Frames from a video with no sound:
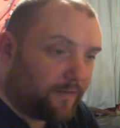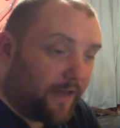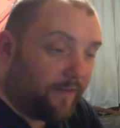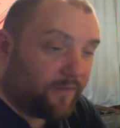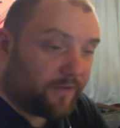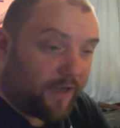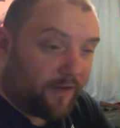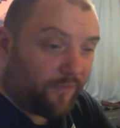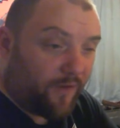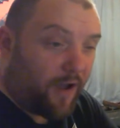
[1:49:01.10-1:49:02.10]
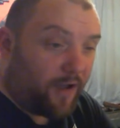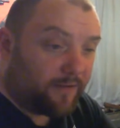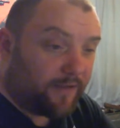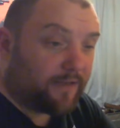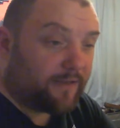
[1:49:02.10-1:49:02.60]
Stephen said
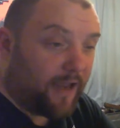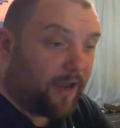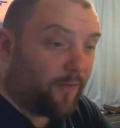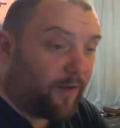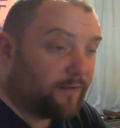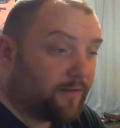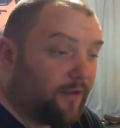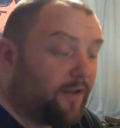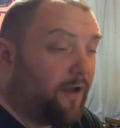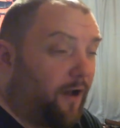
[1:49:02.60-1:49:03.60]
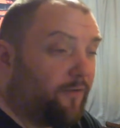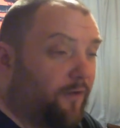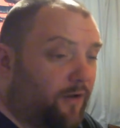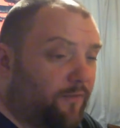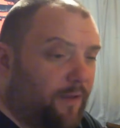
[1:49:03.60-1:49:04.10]
Farage did say it once. So
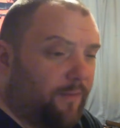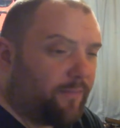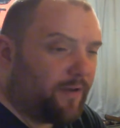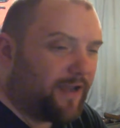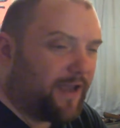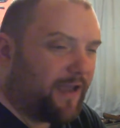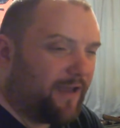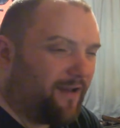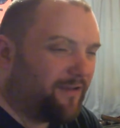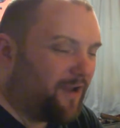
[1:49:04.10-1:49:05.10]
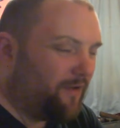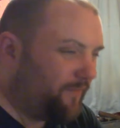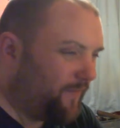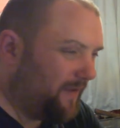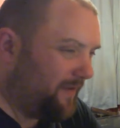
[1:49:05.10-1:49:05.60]
I remember, yeah. I don't
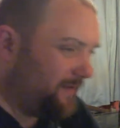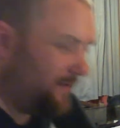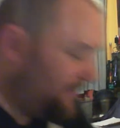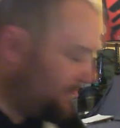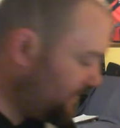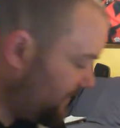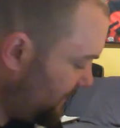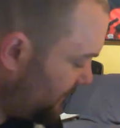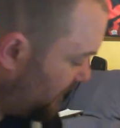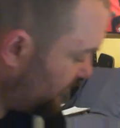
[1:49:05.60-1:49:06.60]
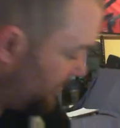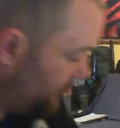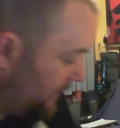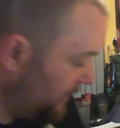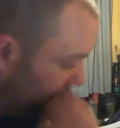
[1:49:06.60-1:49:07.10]
reckon
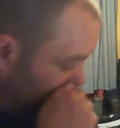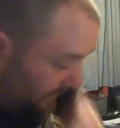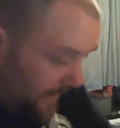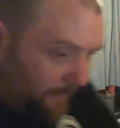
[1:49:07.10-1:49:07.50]
it would ever